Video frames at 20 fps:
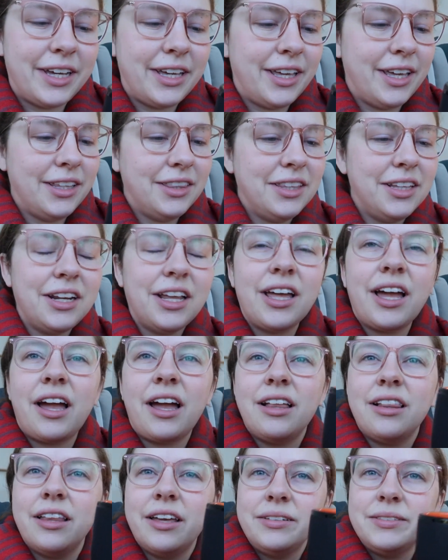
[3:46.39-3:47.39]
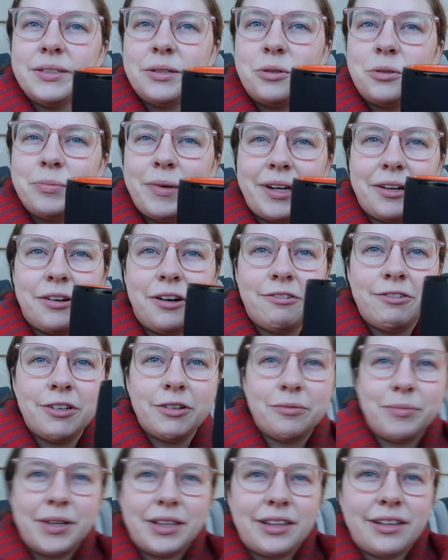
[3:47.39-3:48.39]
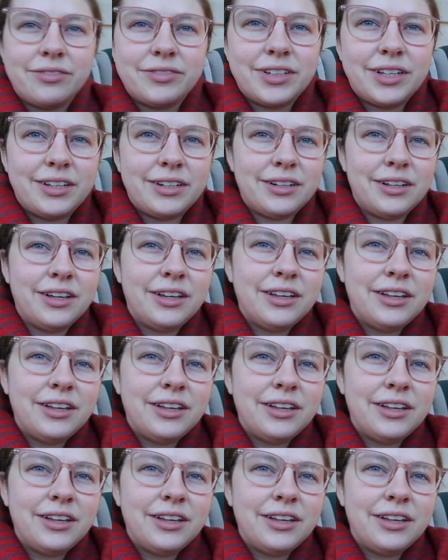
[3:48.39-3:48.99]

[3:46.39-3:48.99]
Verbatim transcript: I hate that I like to hold my coffee with my left hand,